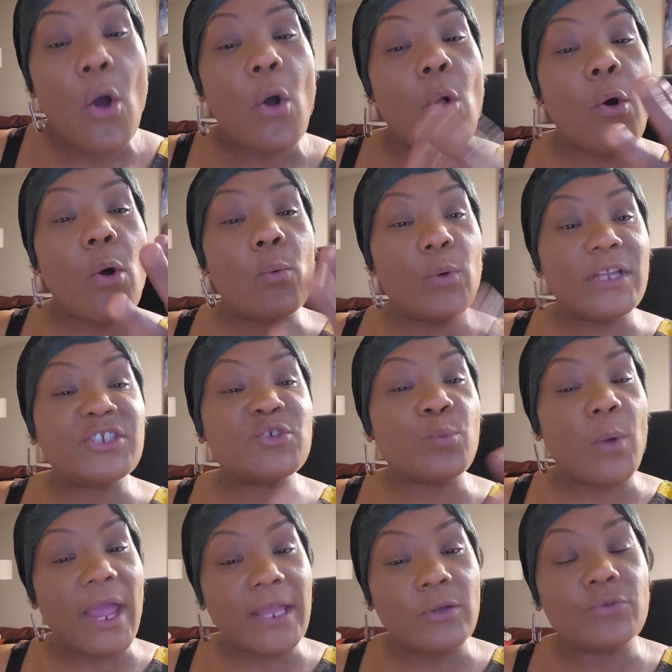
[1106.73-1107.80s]
on which
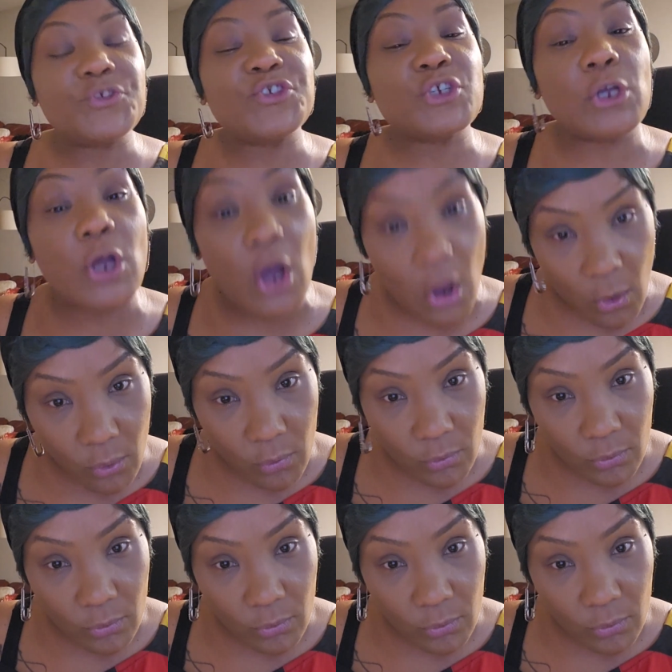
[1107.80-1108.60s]
way you should go.